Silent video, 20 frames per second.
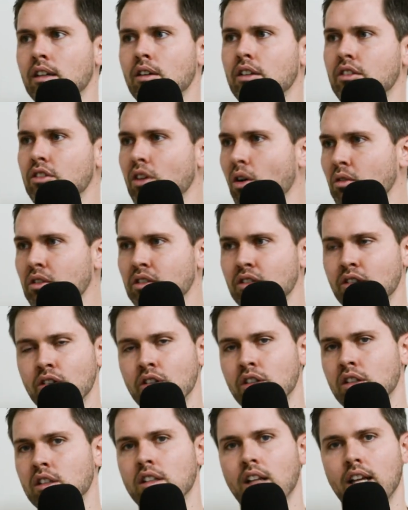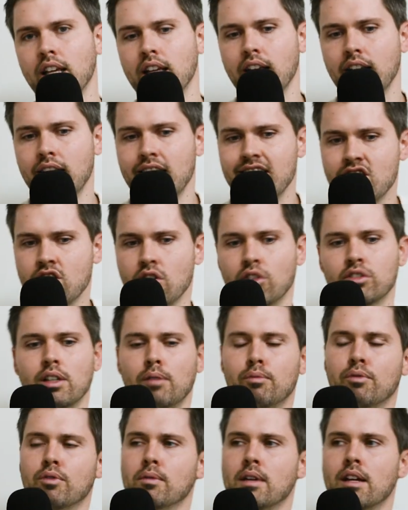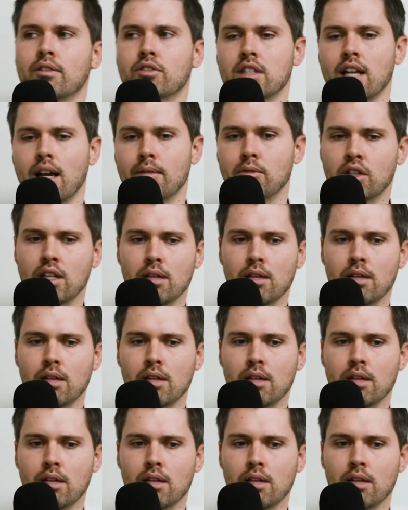It's always good. Like he shows up for me every time.